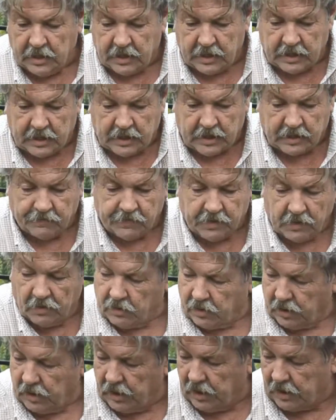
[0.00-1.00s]
And if
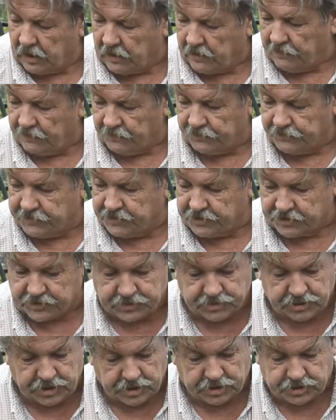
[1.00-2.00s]
you'll look,
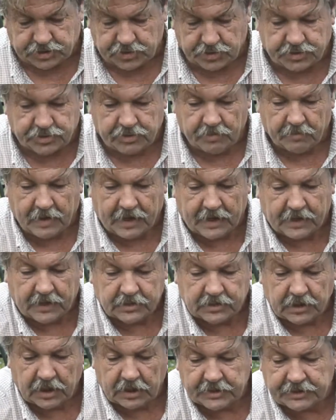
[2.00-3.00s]
just
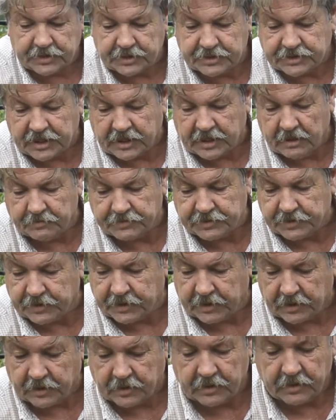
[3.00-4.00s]
tremendous. Look at the stems in
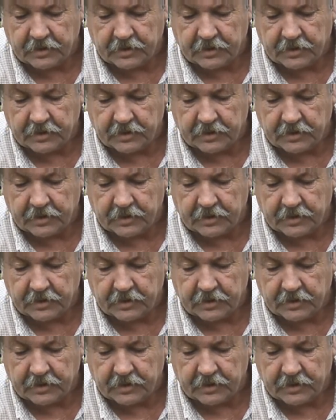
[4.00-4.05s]
here